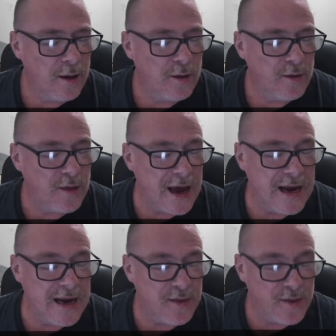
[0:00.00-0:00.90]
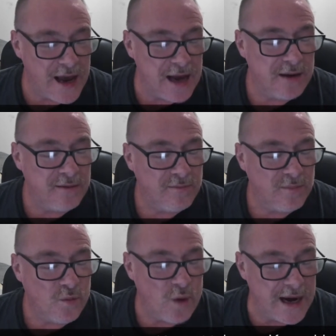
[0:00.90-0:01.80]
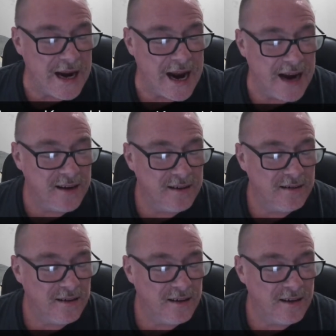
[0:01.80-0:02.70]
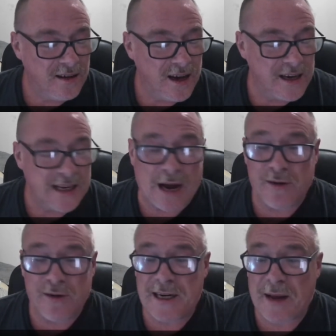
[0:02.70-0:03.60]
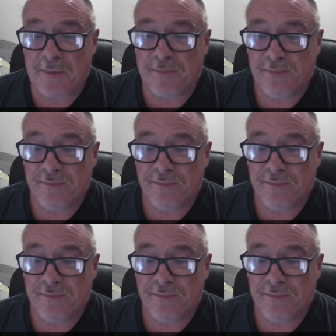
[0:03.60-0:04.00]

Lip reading: they then went ahead and covered it up.